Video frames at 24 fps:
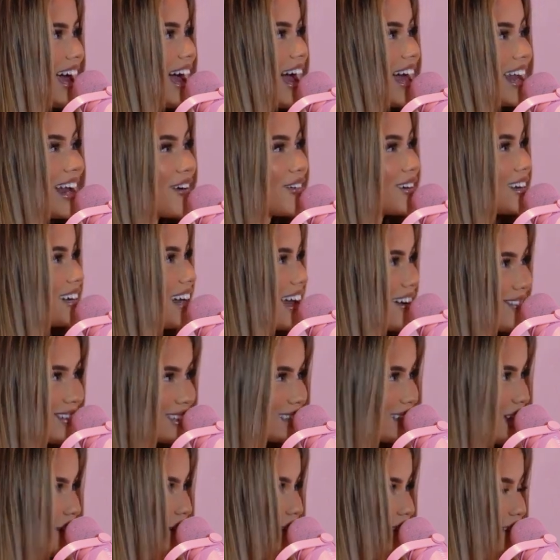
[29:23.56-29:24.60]
And I would never
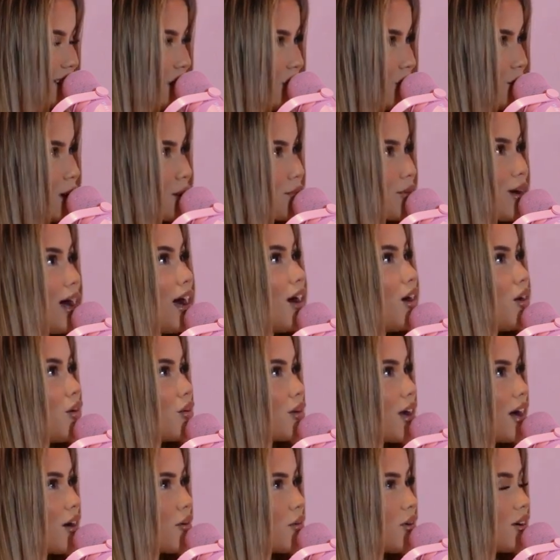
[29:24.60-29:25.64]
tell people how old
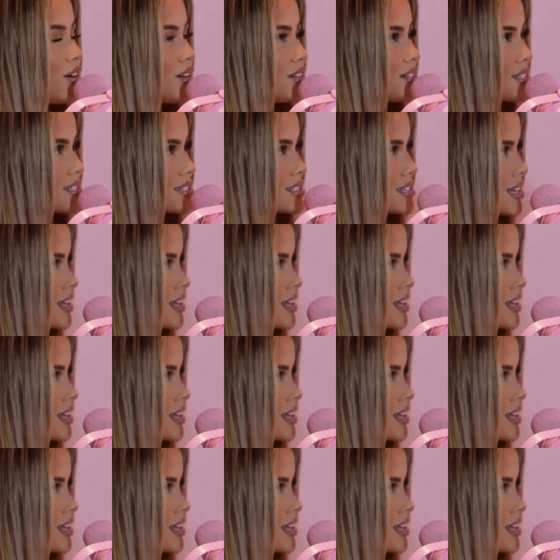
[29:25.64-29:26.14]
I was.